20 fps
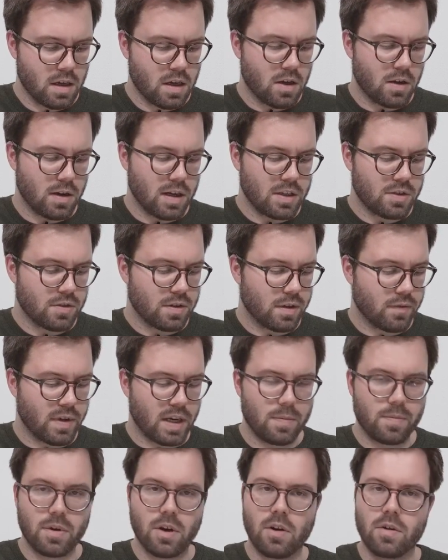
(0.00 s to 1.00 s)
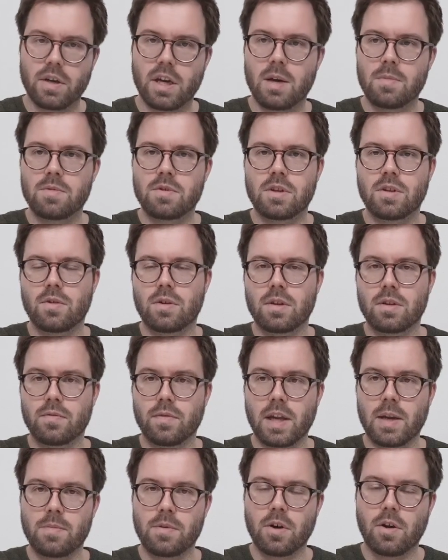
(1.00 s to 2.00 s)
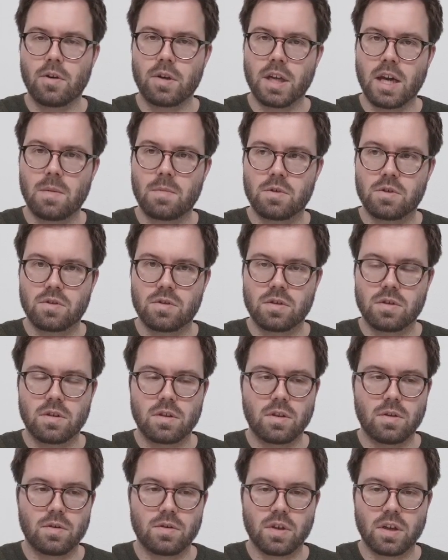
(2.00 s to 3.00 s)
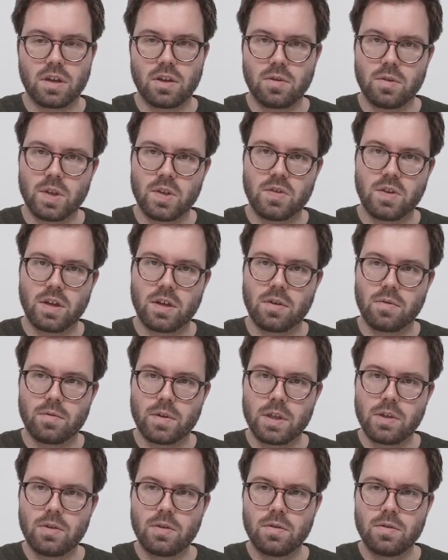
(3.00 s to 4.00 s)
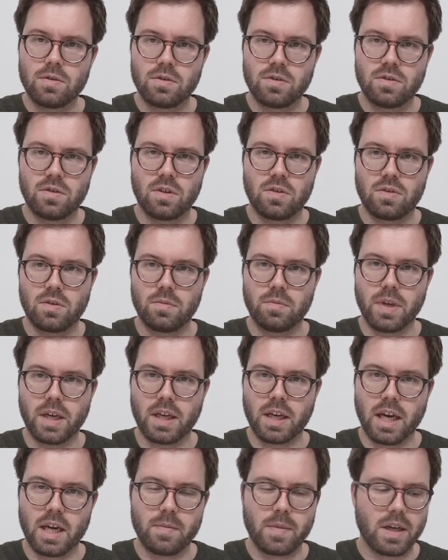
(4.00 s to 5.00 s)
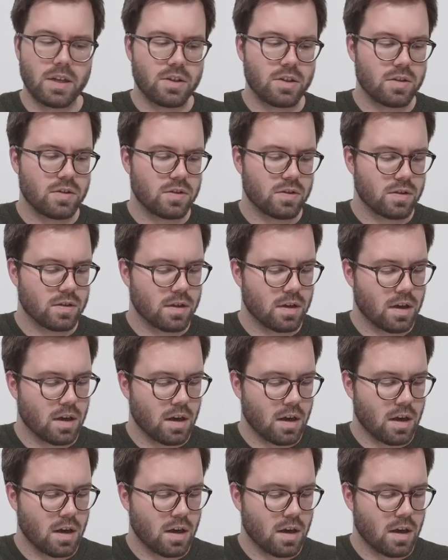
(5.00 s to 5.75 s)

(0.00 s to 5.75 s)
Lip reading: unless you develop your own apps. And you can develop your own apps using Unity and Unreal, the two big game engines.